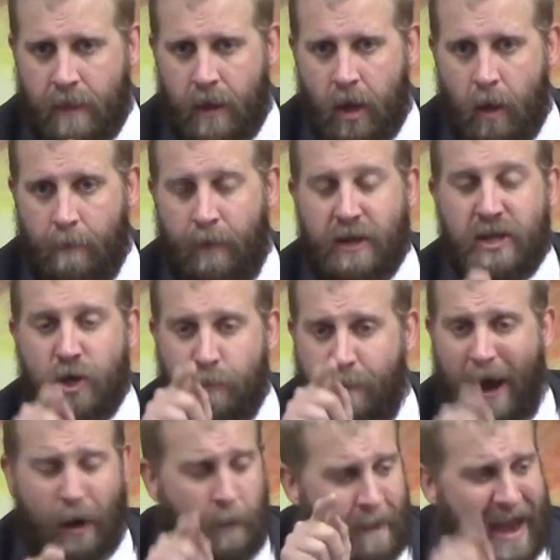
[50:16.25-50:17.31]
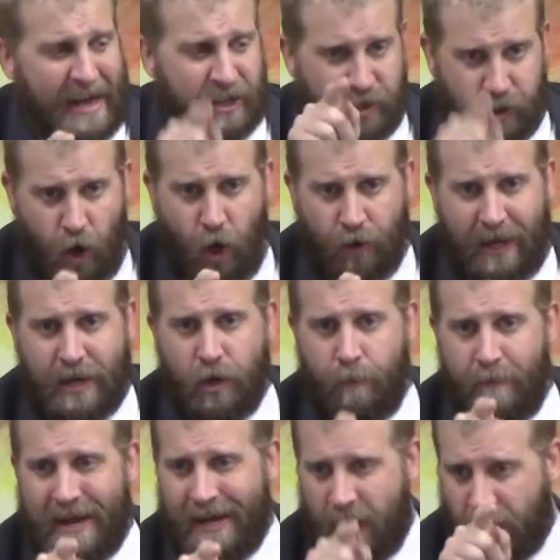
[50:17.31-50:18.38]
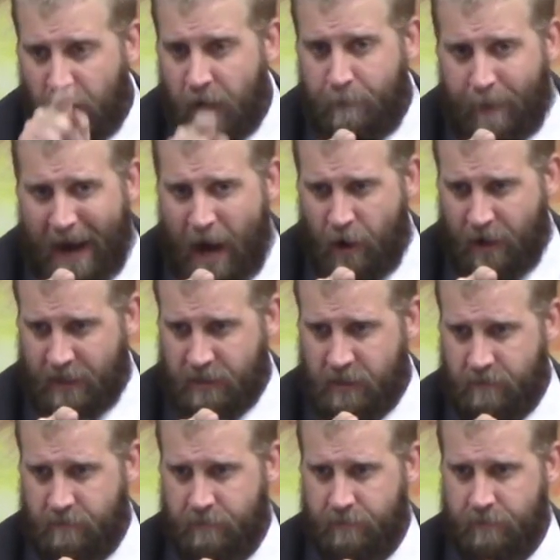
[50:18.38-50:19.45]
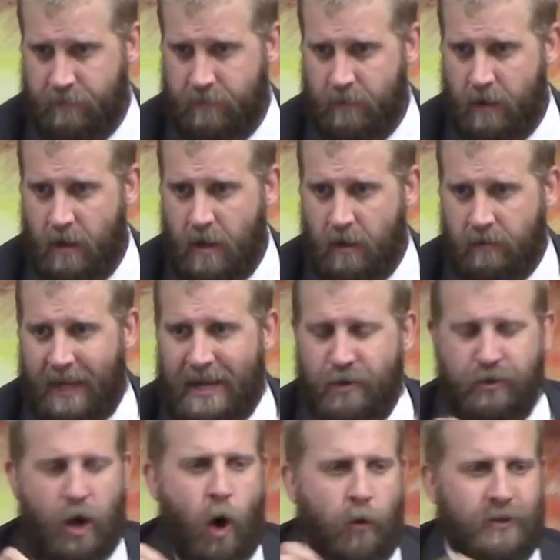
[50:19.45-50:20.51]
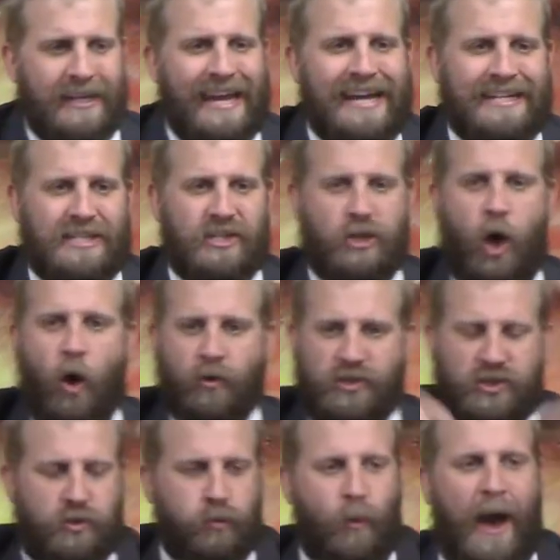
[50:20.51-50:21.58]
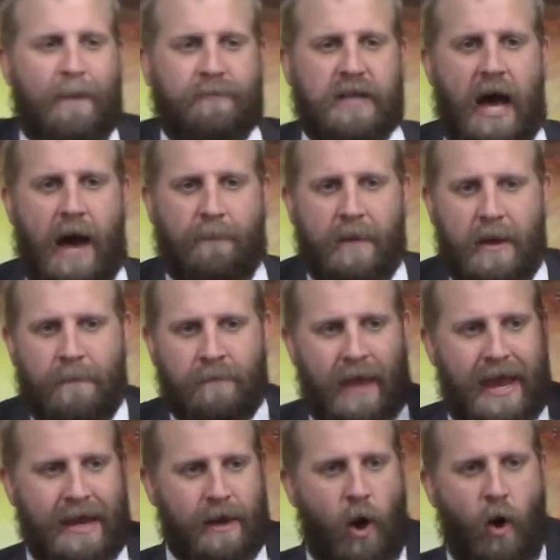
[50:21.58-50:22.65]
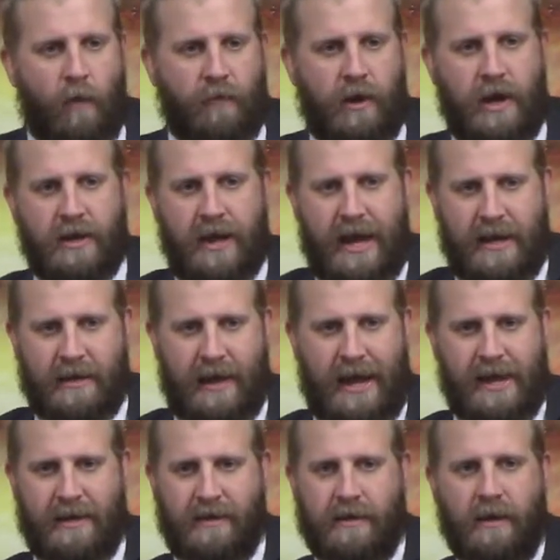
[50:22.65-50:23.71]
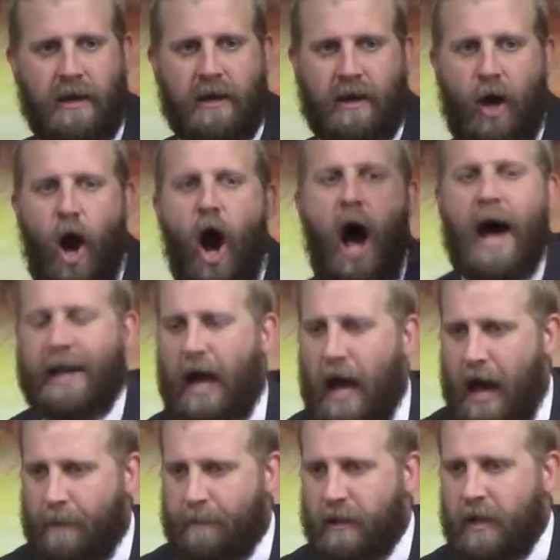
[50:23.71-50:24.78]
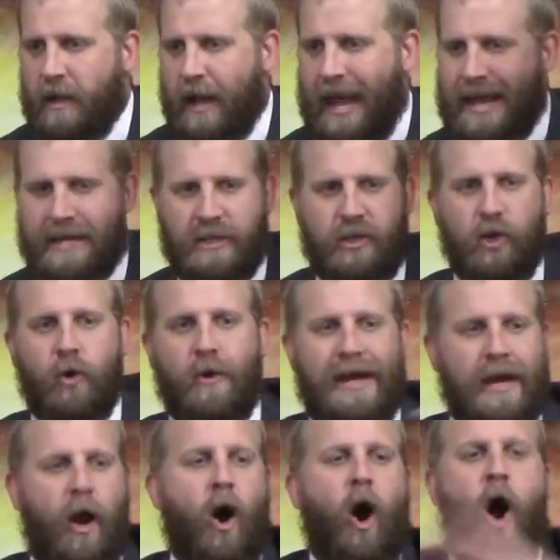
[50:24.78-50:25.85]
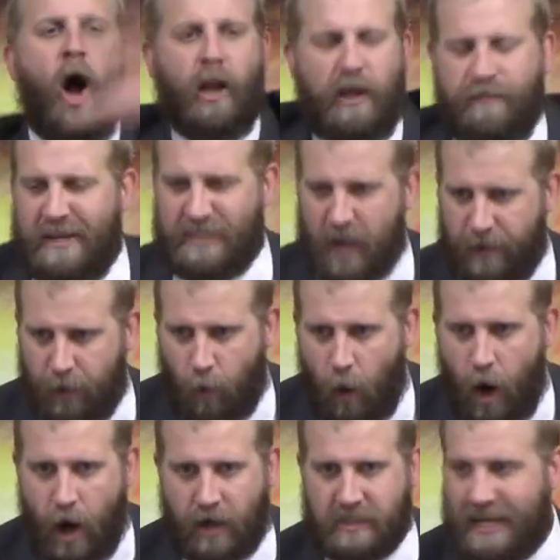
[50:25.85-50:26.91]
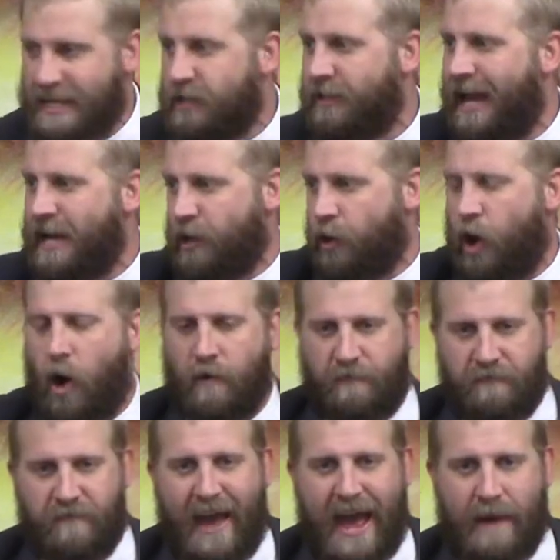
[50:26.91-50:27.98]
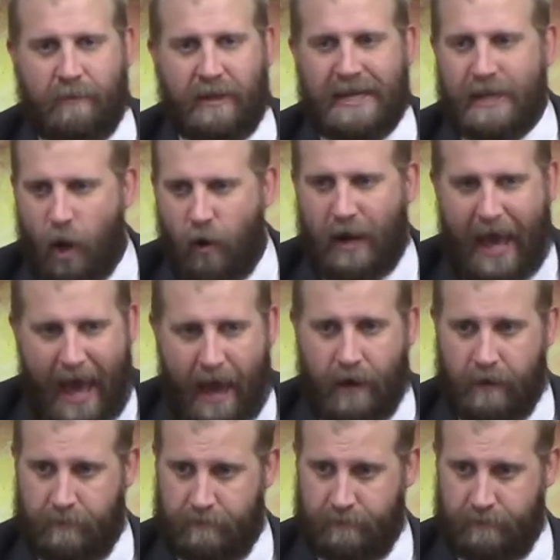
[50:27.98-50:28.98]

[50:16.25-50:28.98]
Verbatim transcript: but you better make sure that you're being a good parent. That you don't get so swept up and over and, and, and caught up in doing all of these other works that you let your own family go to hell.